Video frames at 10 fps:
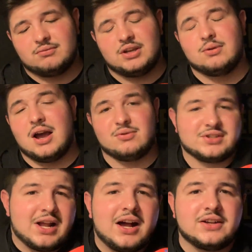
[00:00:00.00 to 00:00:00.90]
I was
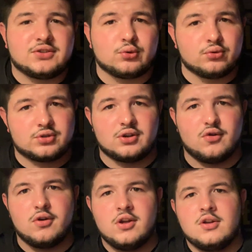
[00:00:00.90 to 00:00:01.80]
in high school,
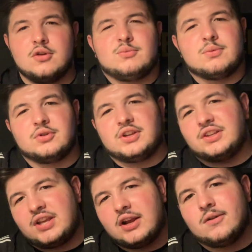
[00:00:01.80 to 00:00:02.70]
so people
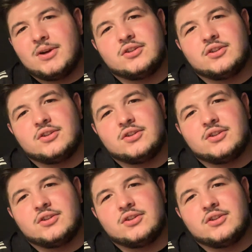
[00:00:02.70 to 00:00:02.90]
didn't care about